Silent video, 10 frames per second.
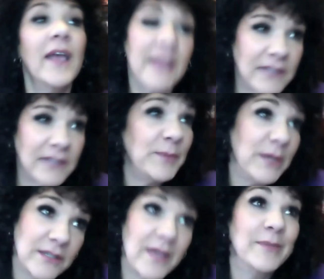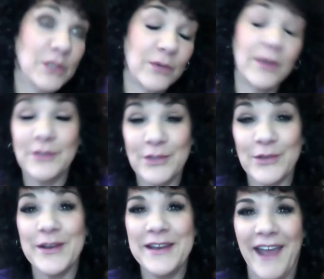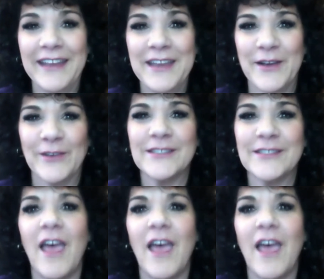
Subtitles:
Yes, because I've been doing this 39 years,